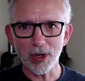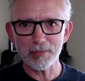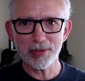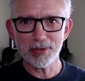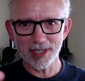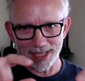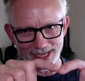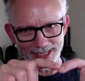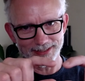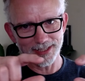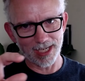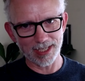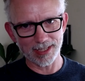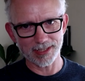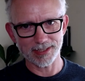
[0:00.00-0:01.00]
to put a
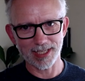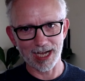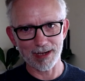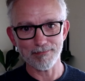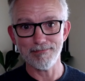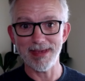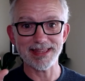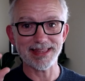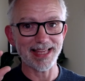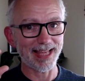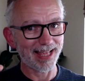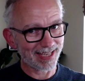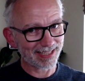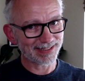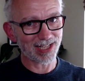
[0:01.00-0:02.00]
headline at the top, make the
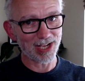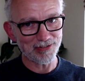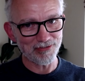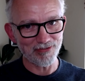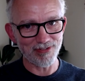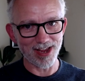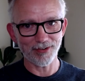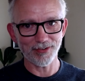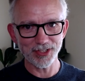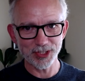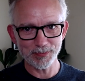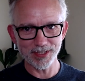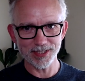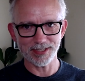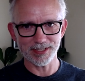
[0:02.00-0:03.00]
headline very
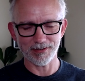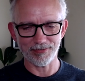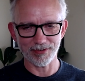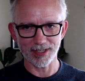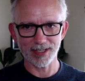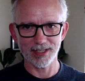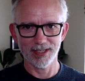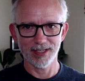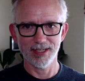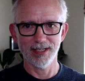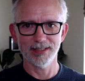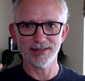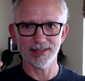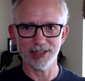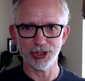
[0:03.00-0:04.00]
specific
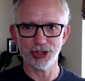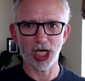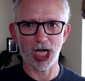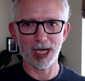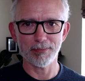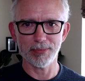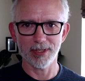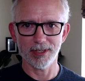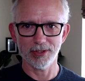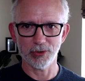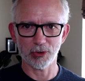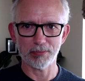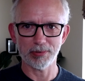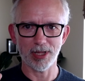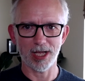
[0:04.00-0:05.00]
to the job
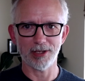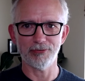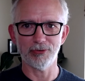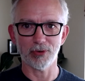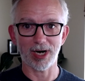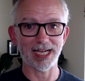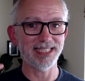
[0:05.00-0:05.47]
you're applying for.